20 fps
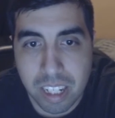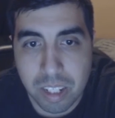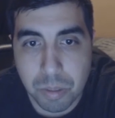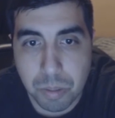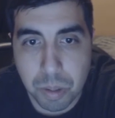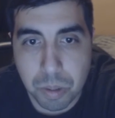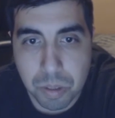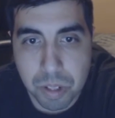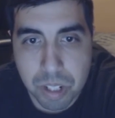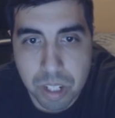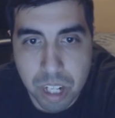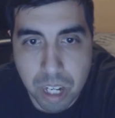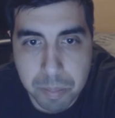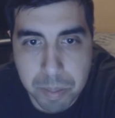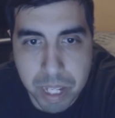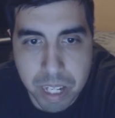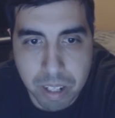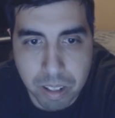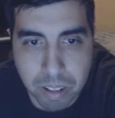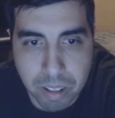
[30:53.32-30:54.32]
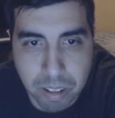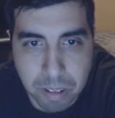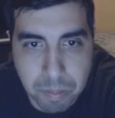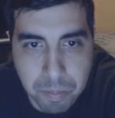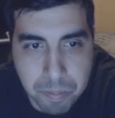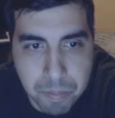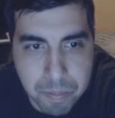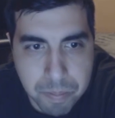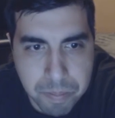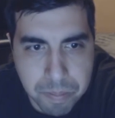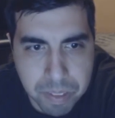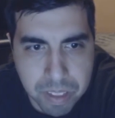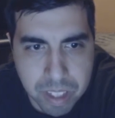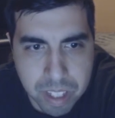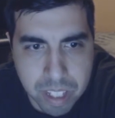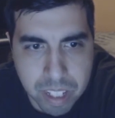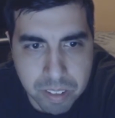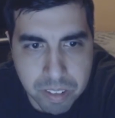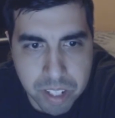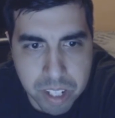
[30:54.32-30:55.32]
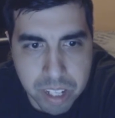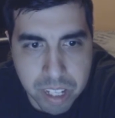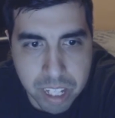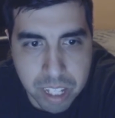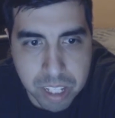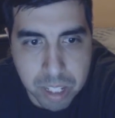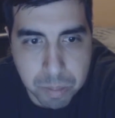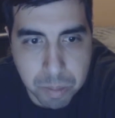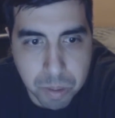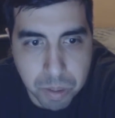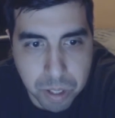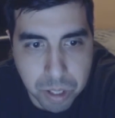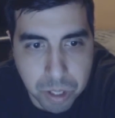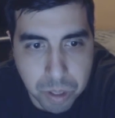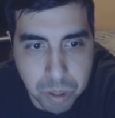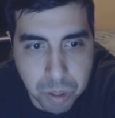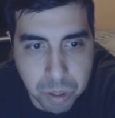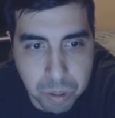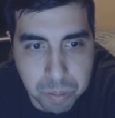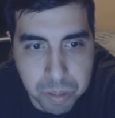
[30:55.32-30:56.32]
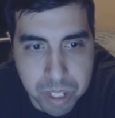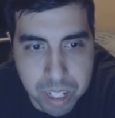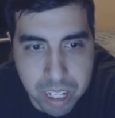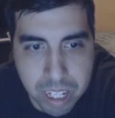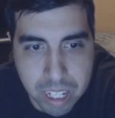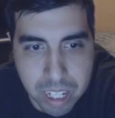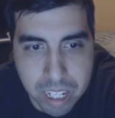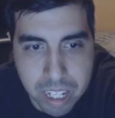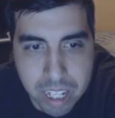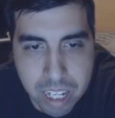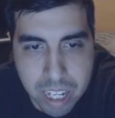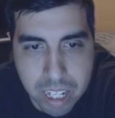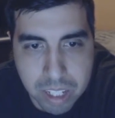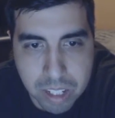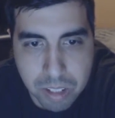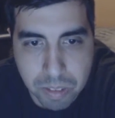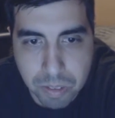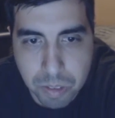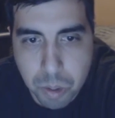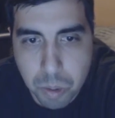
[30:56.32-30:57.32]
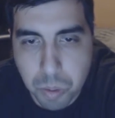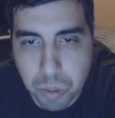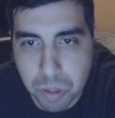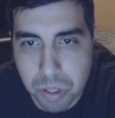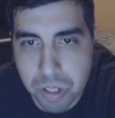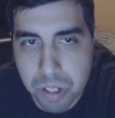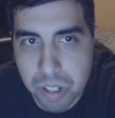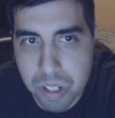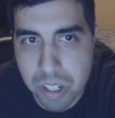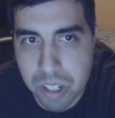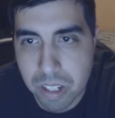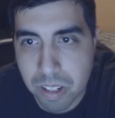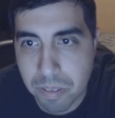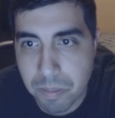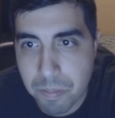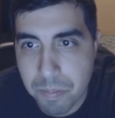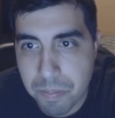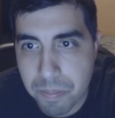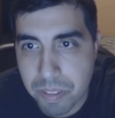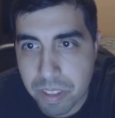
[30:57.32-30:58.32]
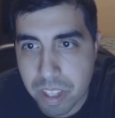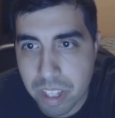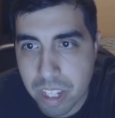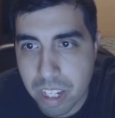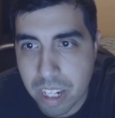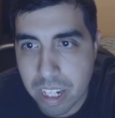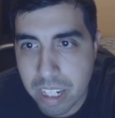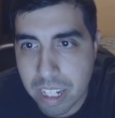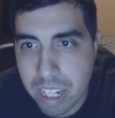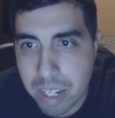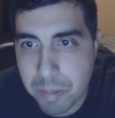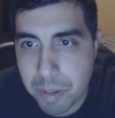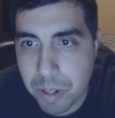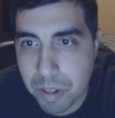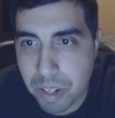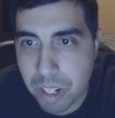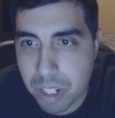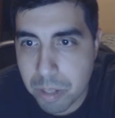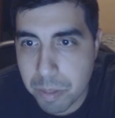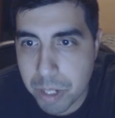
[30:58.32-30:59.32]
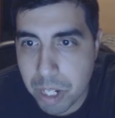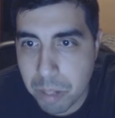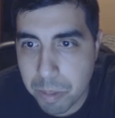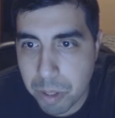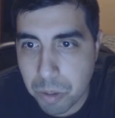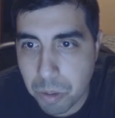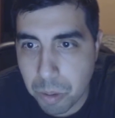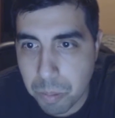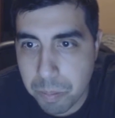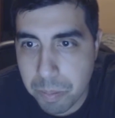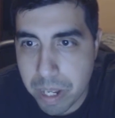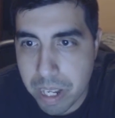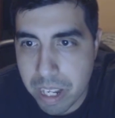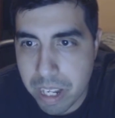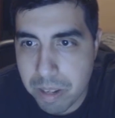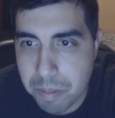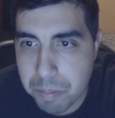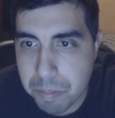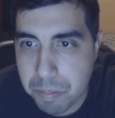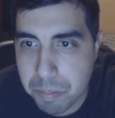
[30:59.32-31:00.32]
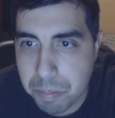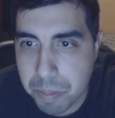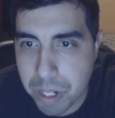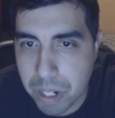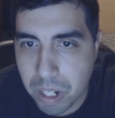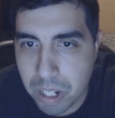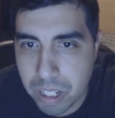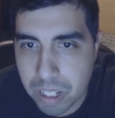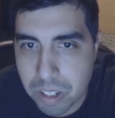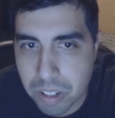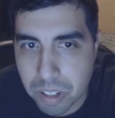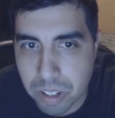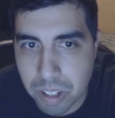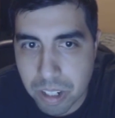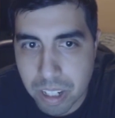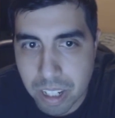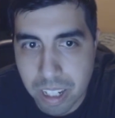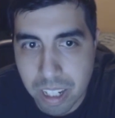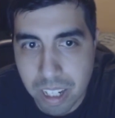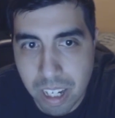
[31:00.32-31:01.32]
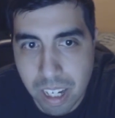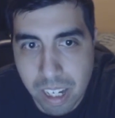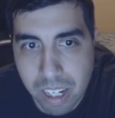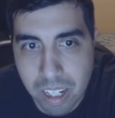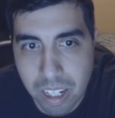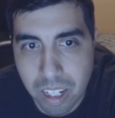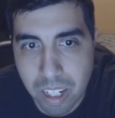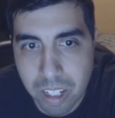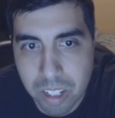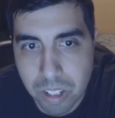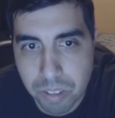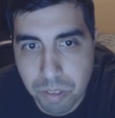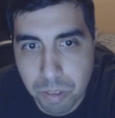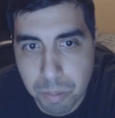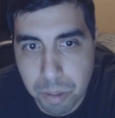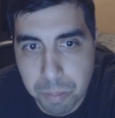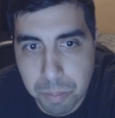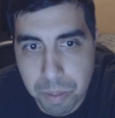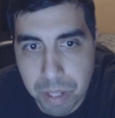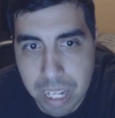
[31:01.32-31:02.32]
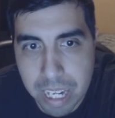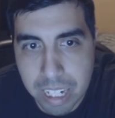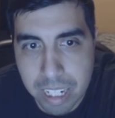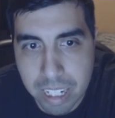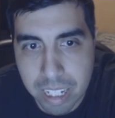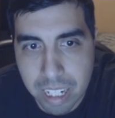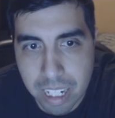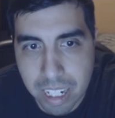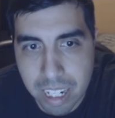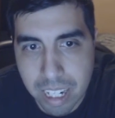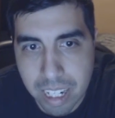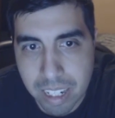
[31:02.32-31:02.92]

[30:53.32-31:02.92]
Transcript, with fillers: It won't stop here. If she thinks I'm going to go home saying, yes, of course. I came here not to become a gourmet, but a hunter. A hunter from the black,